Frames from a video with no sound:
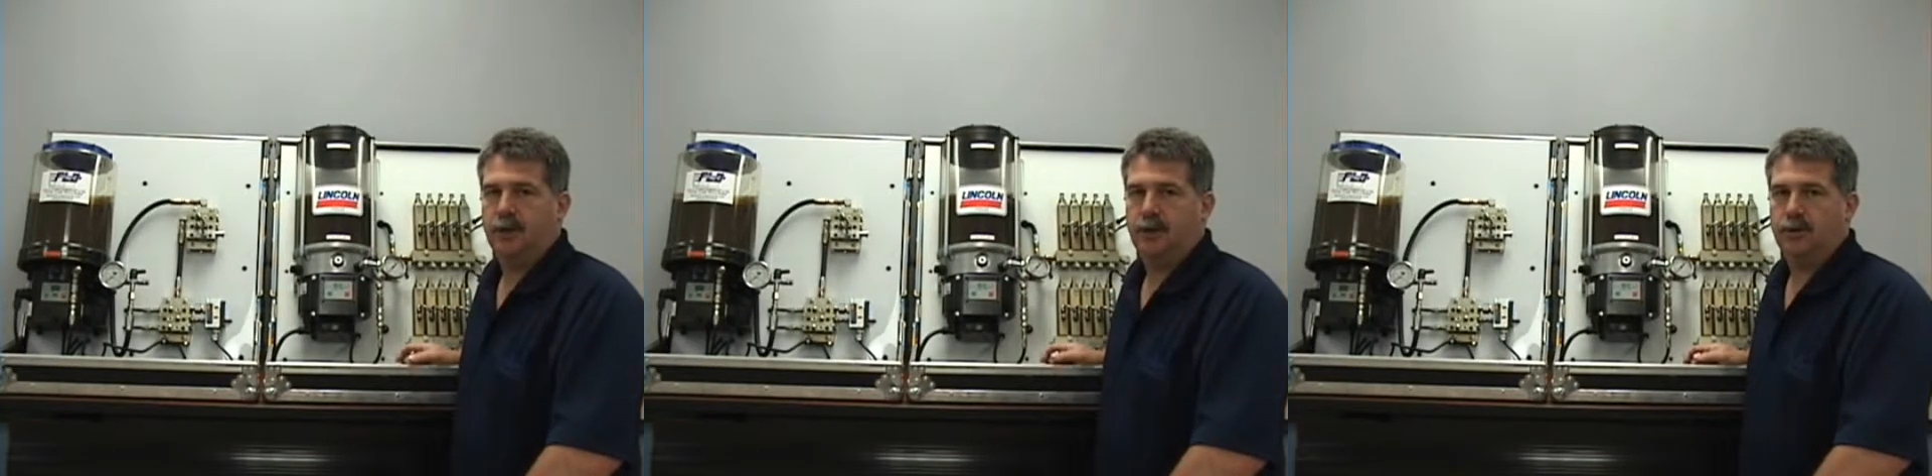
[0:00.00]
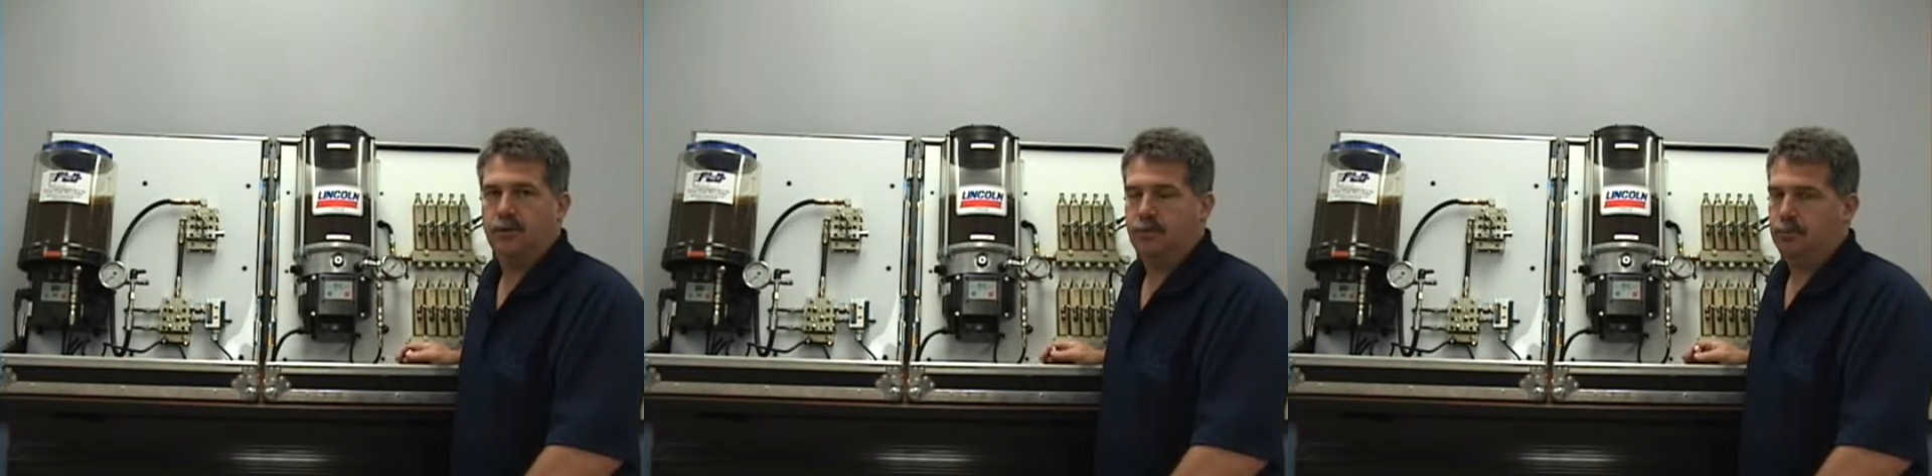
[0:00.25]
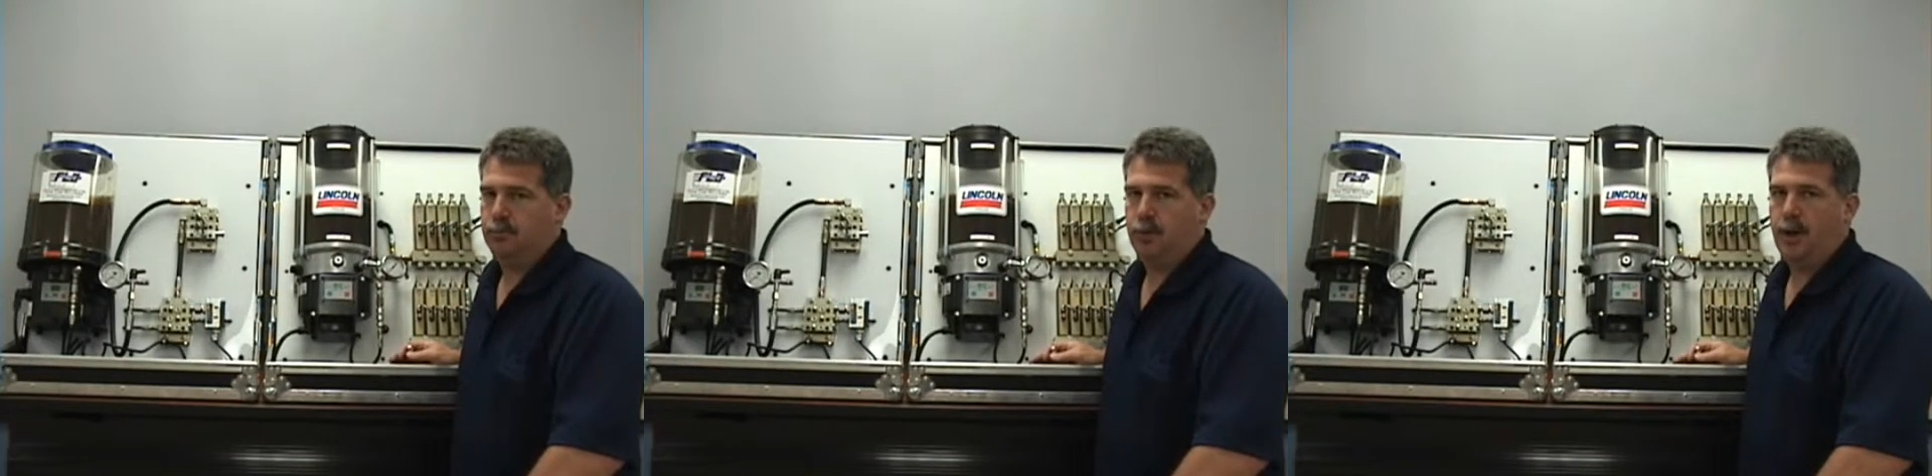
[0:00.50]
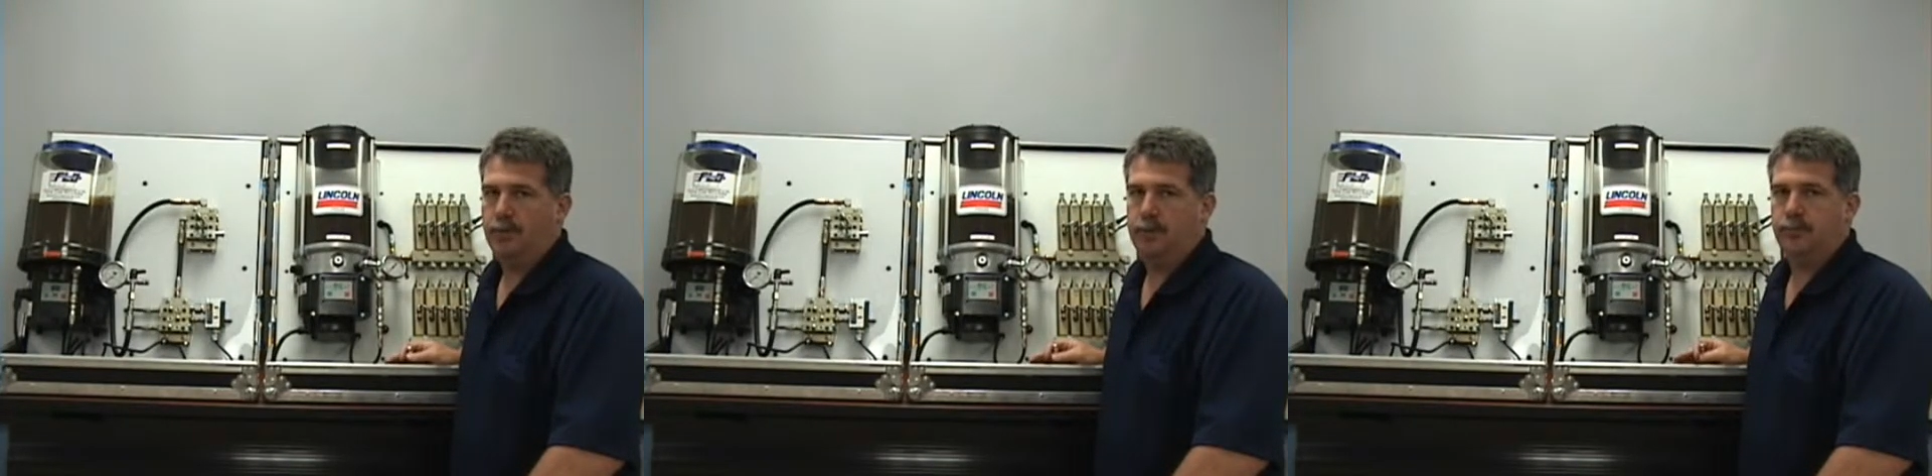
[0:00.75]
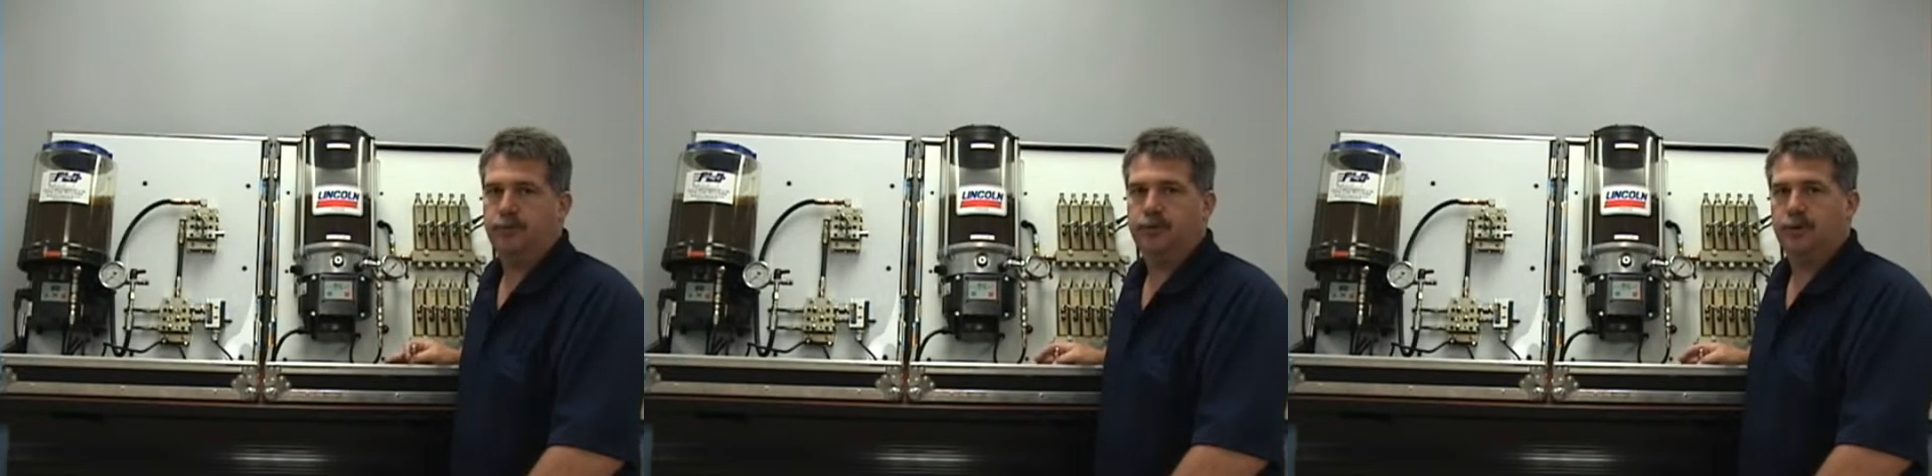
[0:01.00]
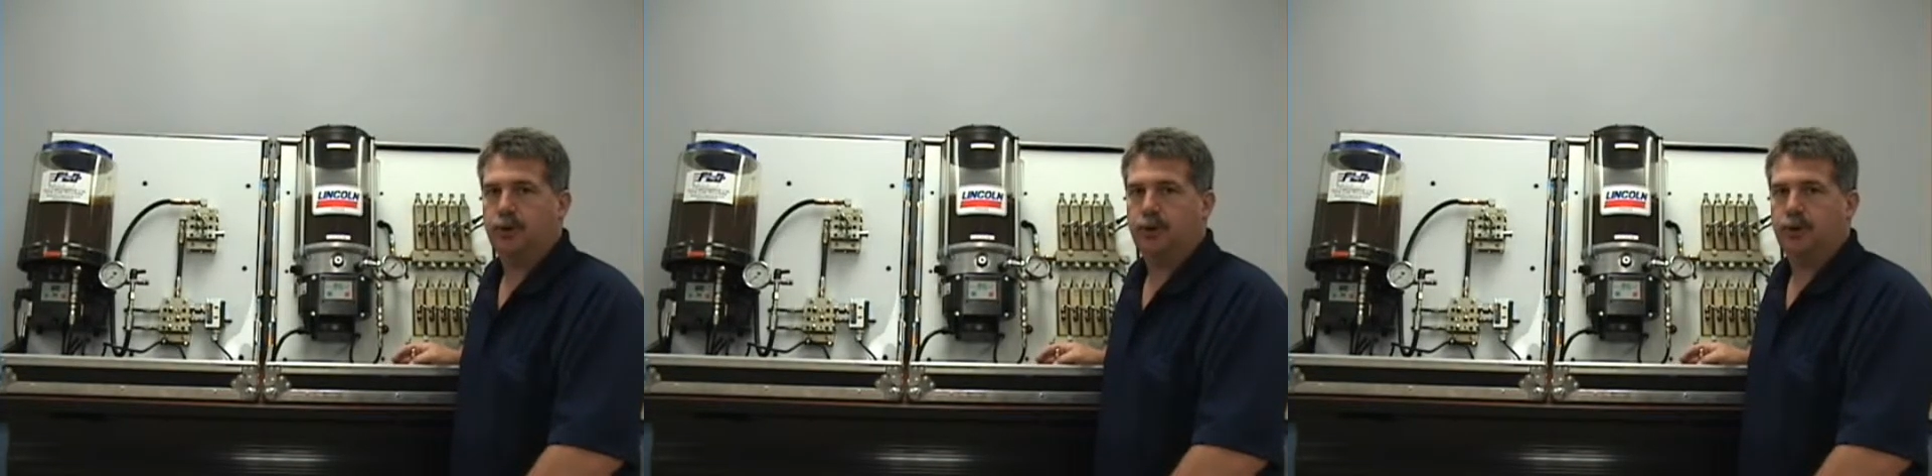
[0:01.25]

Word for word: of problems,